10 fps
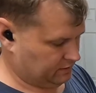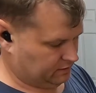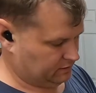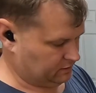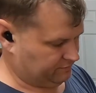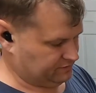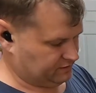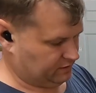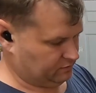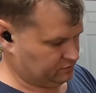because
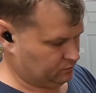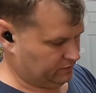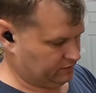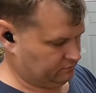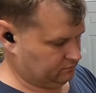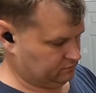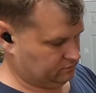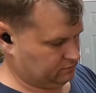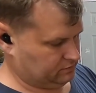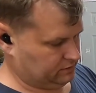obviously here was way,
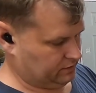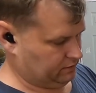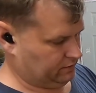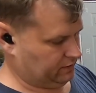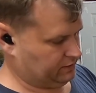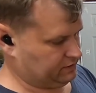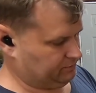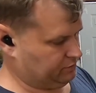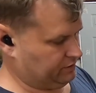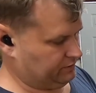it ends
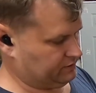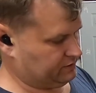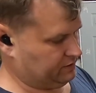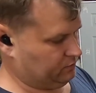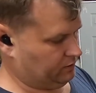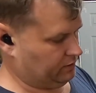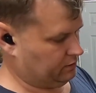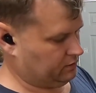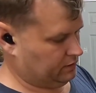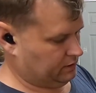up putting this thing
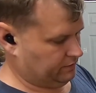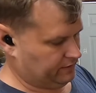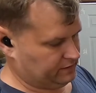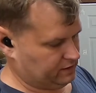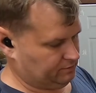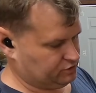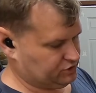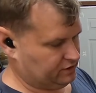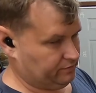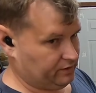where that double
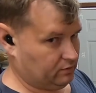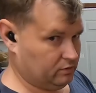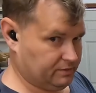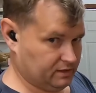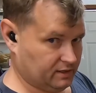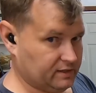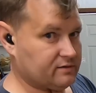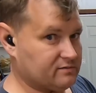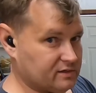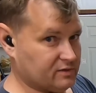chin thing would be like,
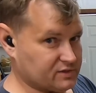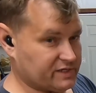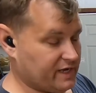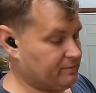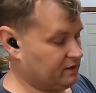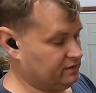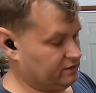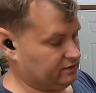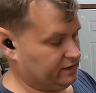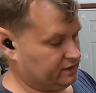stabbing into
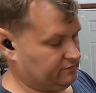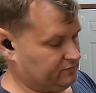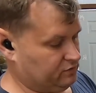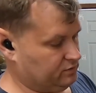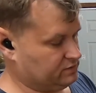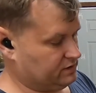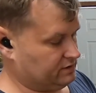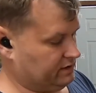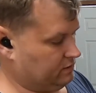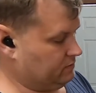your neck if you used
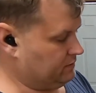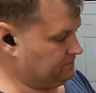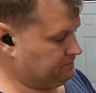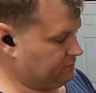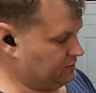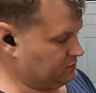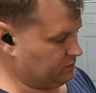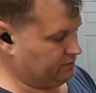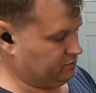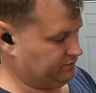it that way. That's
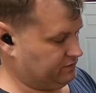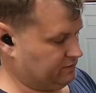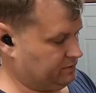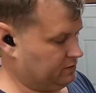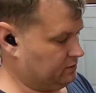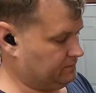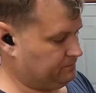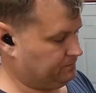why I moved it up here.